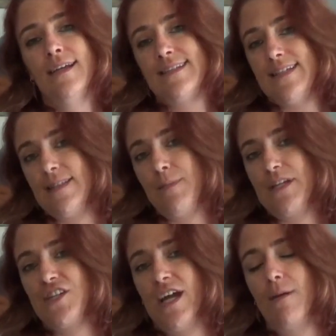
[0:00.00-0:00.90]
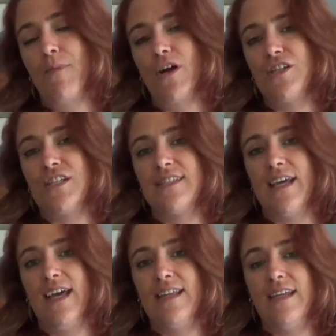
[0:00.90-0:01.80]
CCP China purchased
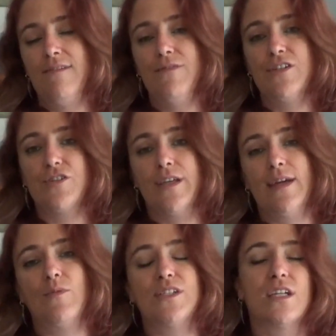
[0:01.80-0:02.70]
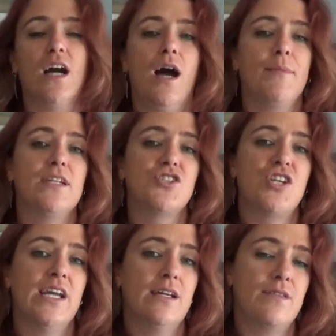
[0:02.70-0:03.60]
an infantry that went to Communist
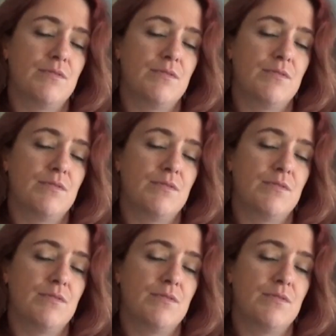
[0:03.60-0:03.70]
China.